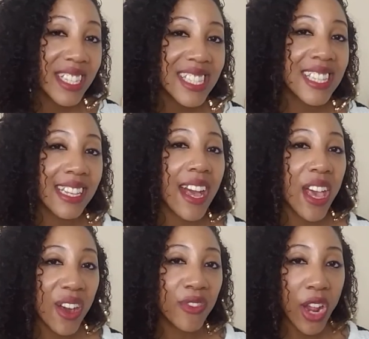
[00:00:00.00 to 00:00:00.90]
thing I
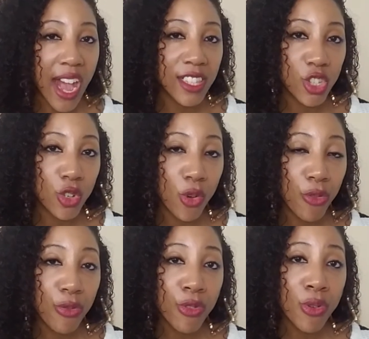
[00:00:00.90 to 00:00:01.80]
ever had to go
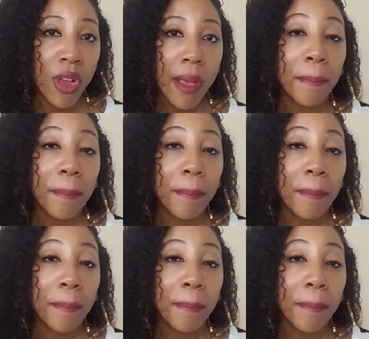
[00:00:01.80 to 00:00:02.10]
through